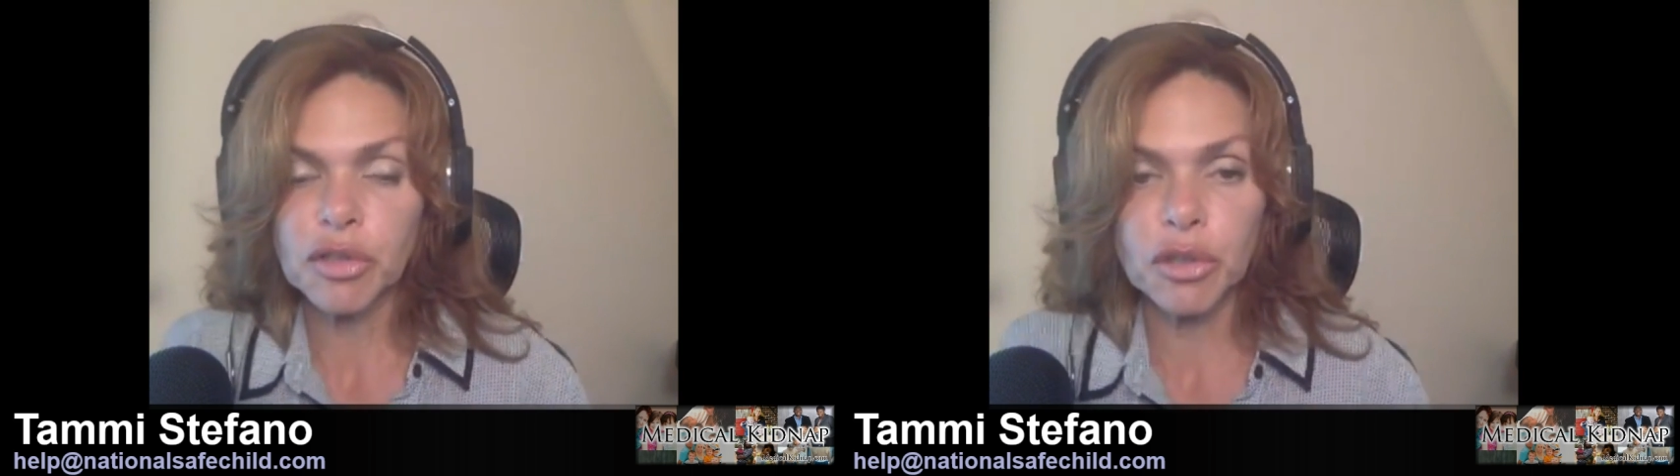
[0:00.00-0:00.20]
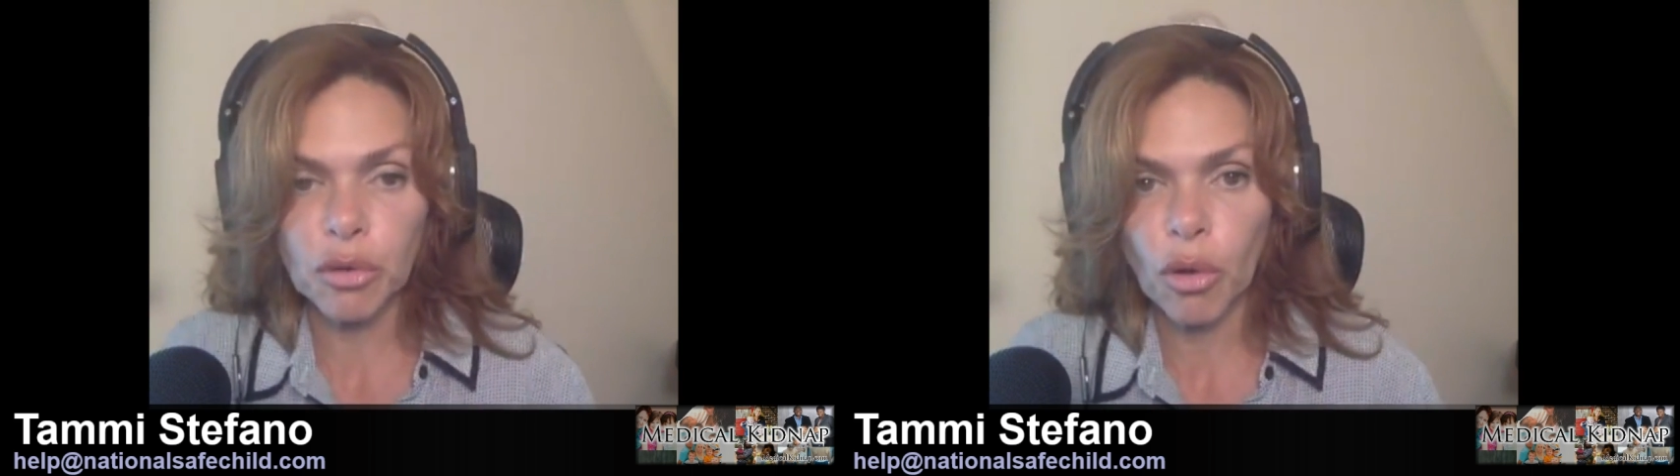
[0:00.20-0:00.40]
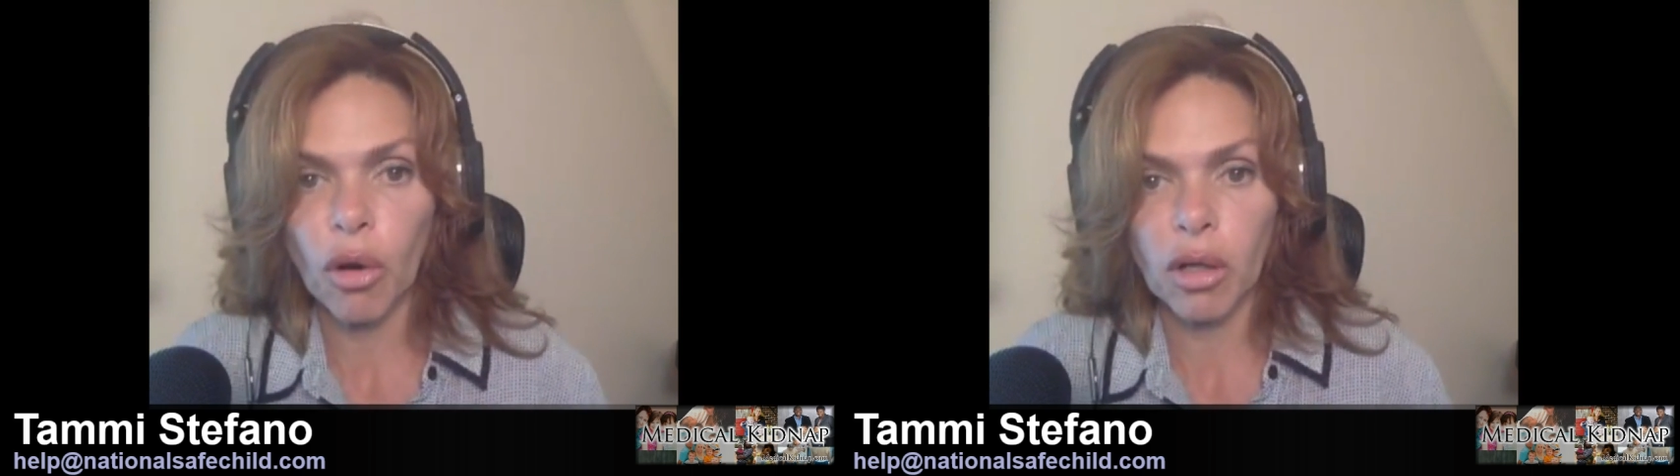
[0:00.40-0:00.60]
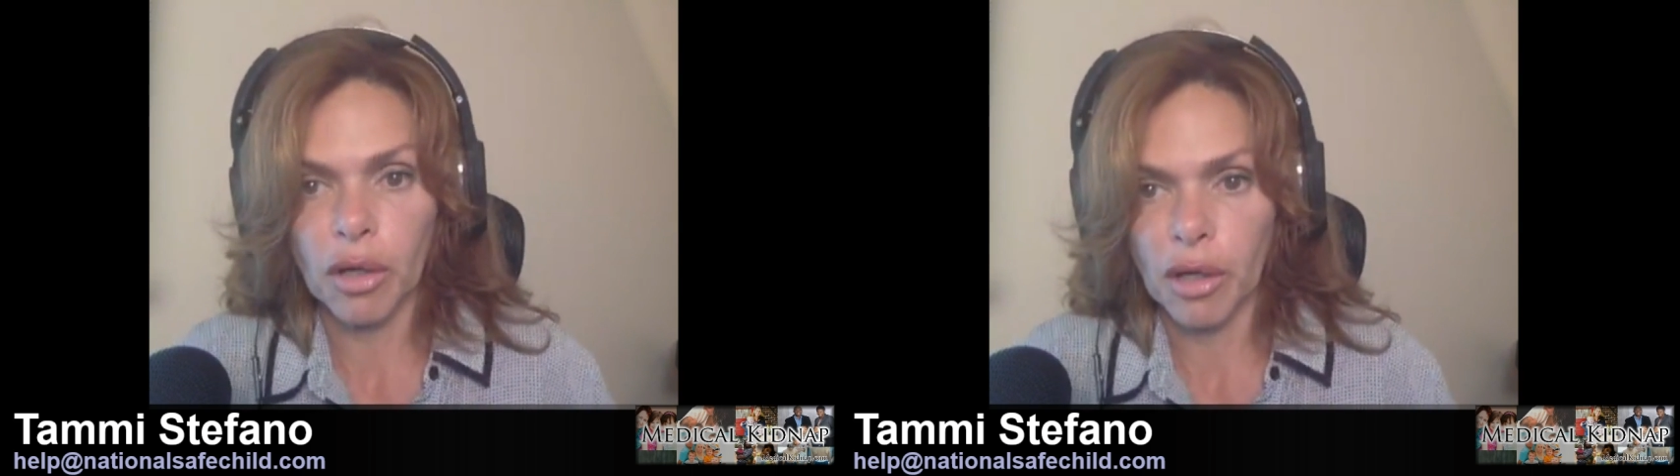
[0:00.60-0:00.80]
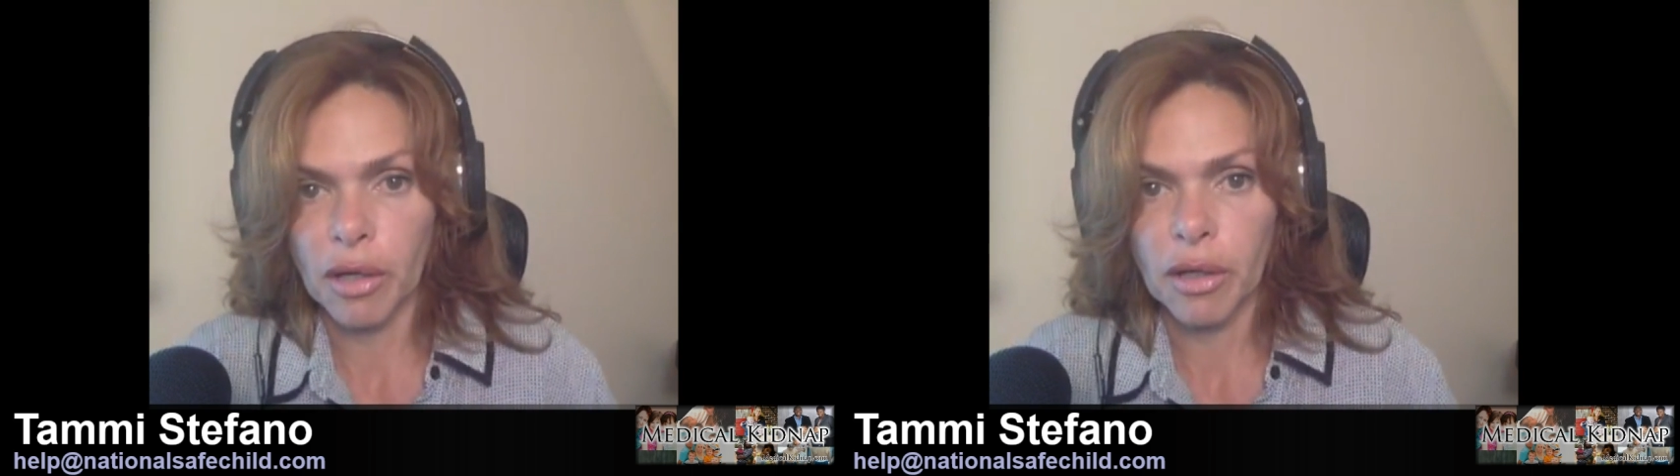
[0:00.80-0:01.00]
do call
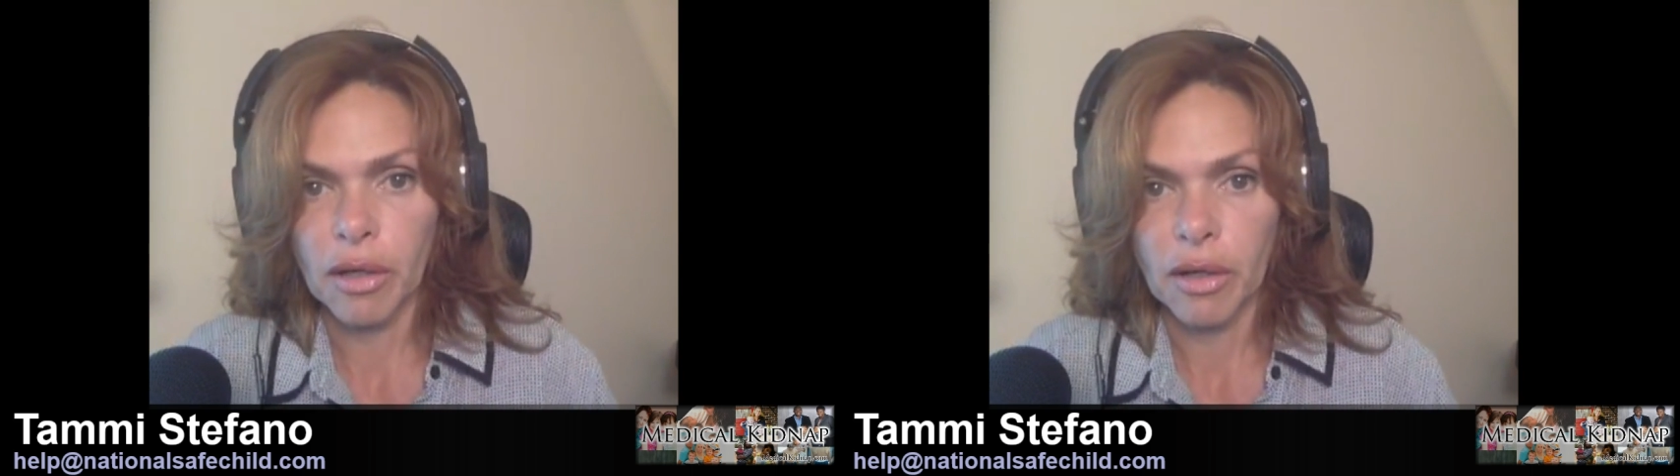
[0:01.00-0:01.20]
her,